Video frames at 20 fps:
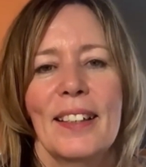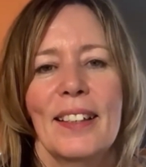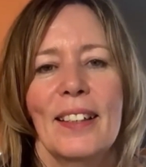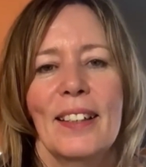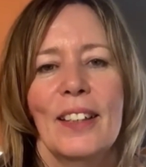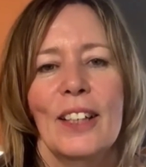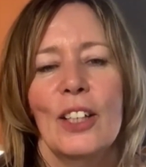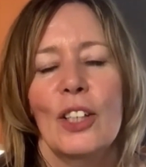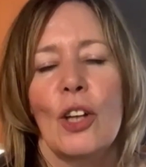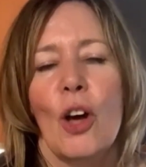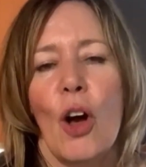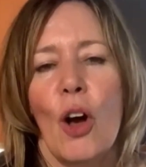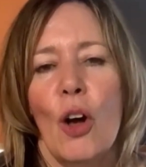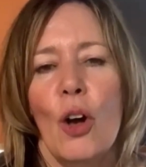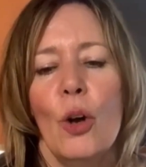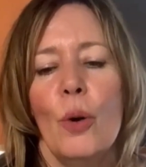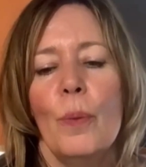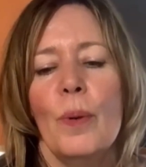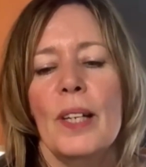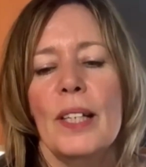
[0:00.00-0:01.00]
There's
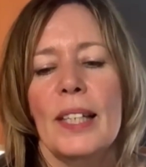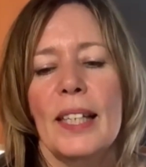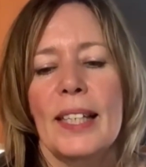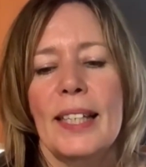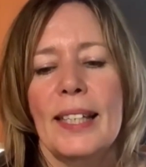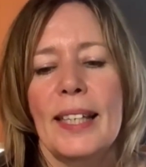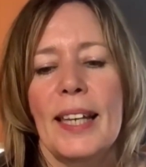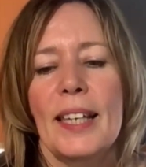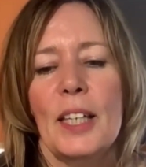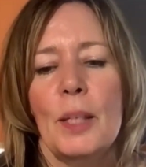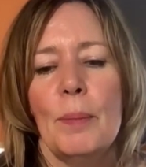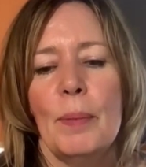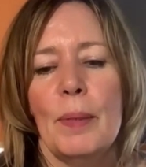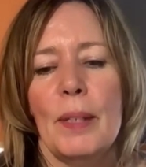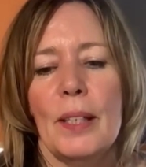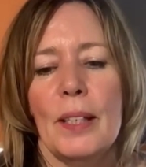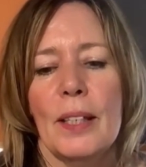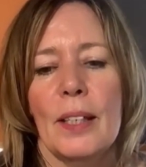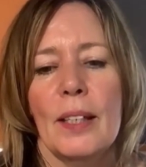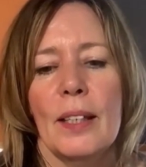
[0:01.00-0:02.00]
always a steady
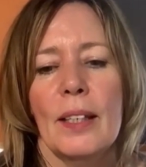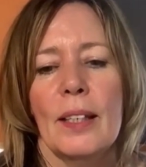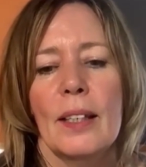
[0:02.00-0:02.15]
beat.